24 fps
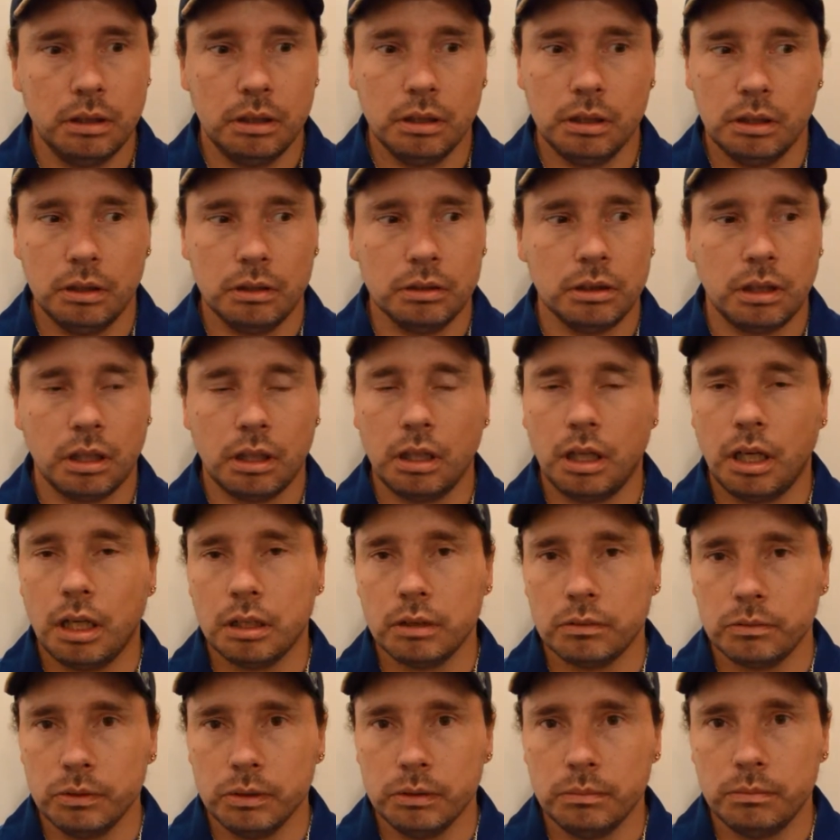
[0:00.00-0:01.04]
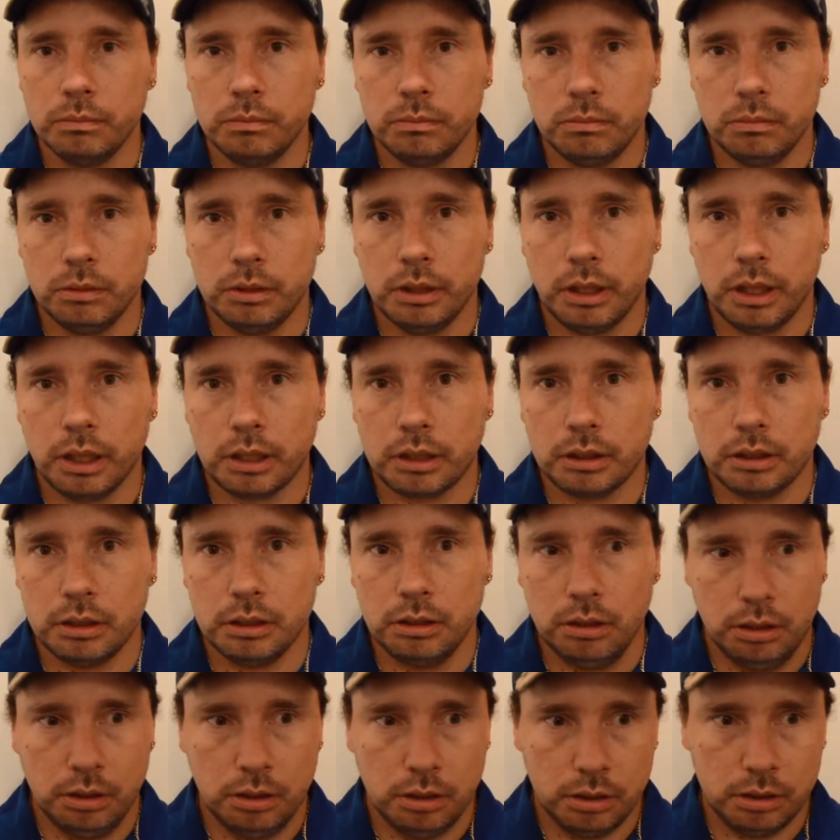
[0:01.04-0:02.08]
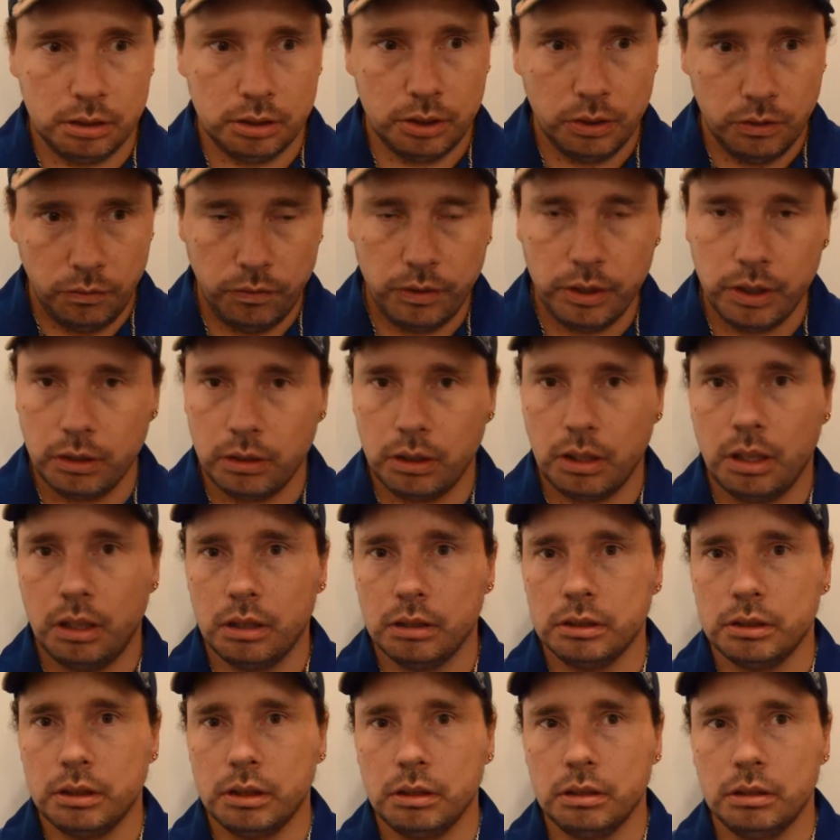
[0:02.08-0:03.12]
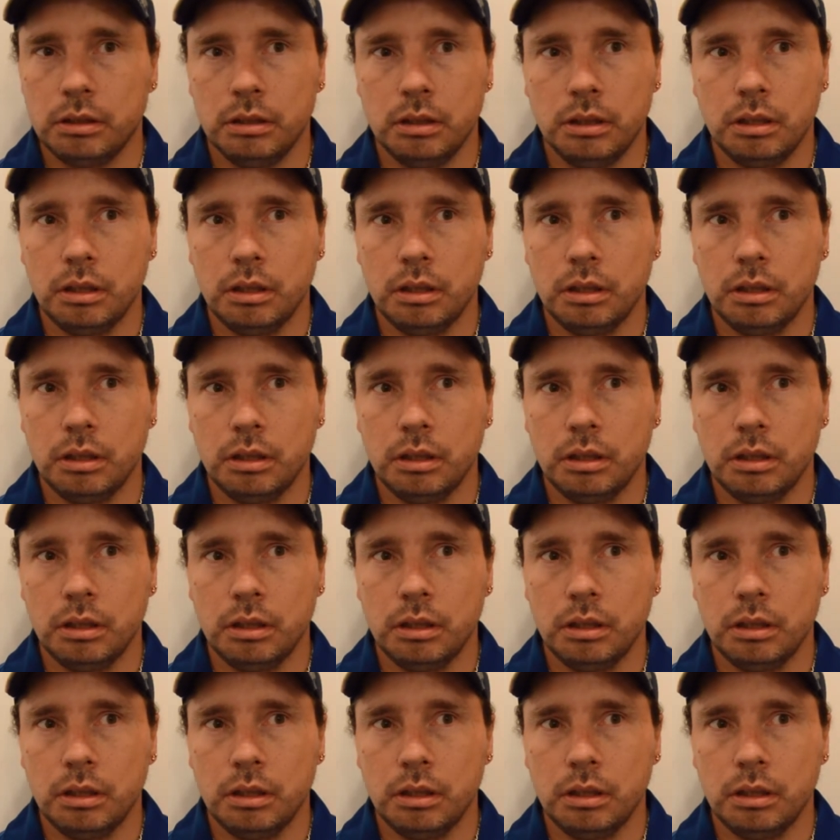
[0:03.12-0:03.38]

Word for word: There's a lot of room to actually do video logs, and